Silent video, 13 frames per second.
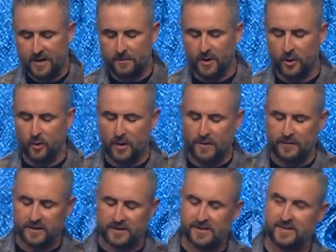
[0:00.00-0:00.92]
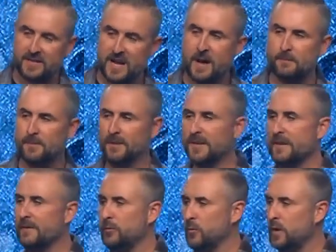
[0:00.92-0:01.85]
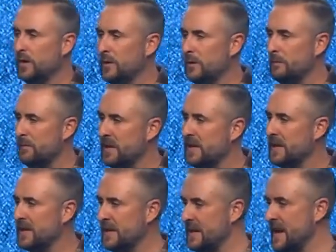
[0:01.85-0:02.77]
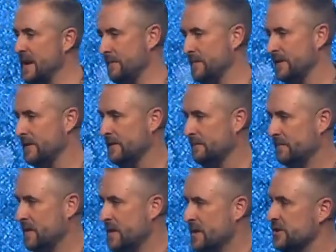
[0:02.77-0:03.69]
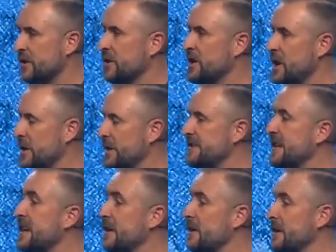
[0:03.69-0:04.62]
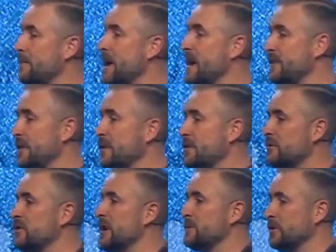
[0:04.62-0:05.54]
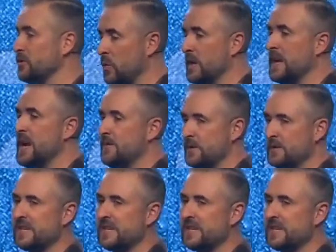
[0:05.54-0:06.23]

but whoever does not believe will be condemned. So you notice here in Matthew chapter 28, verse